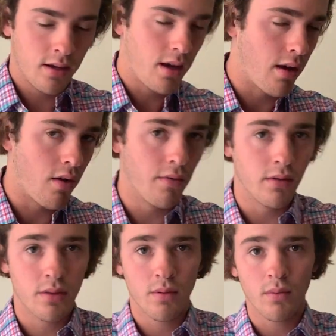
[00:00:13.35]
Now, over
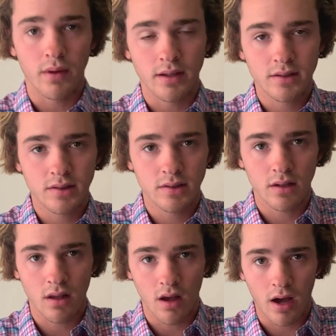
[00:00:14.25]
3 weeks,
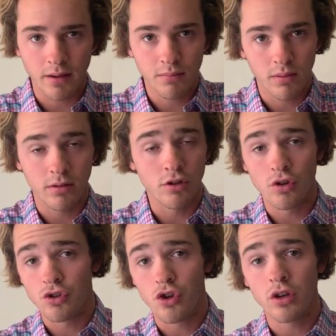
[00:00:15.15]
I implemented a
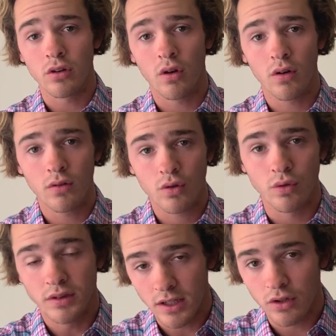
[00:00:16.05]
new unit
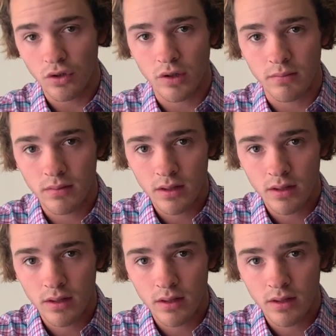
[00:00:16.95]
called Dig Nukem.